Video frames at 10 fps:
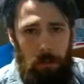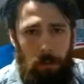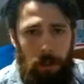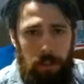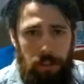
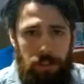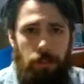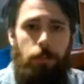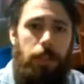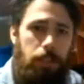What is the
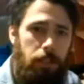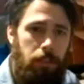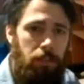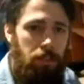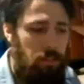
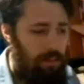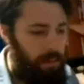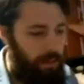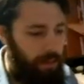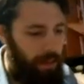wheel?
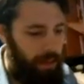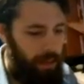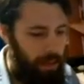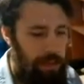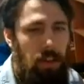
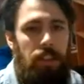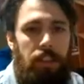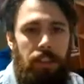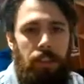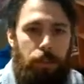And I'm
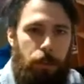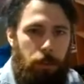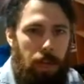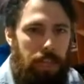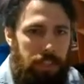going to give you a
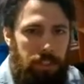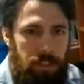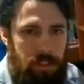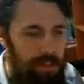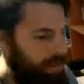
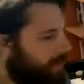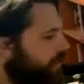practice